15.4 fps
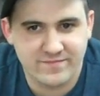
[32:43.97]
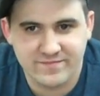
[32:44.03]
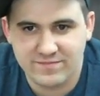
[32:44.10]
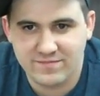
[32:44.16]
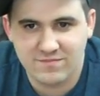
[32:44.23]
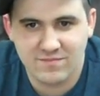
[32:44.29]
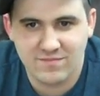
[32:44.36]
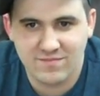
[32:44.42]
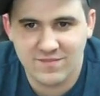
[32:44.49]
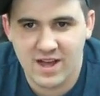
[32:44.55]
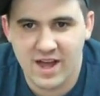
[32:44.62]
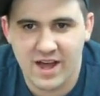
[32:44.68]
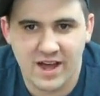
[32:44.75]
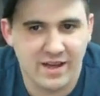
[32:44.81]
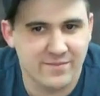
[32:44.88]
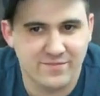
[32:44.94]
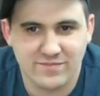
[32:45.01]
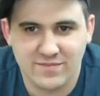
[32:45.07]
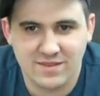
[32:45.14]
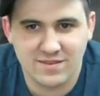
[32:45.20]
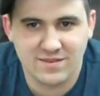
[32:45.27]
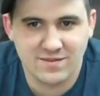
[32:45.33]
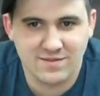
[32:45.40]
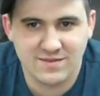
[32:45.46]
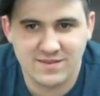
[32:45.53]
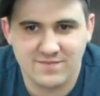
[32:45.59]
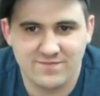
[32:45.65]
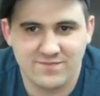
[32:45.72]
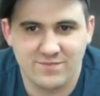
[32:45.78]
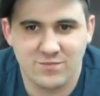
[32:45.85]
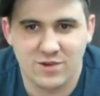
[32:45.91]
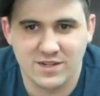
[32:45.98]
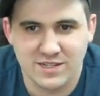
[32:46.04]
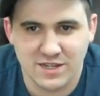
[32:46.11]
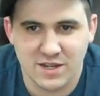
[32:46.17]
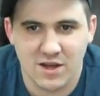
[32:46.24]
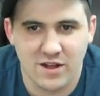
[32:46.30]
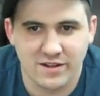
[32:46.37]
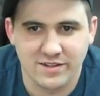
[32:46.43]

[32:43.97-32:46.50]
Right. Uh, yeah, oh, he's going to be a called?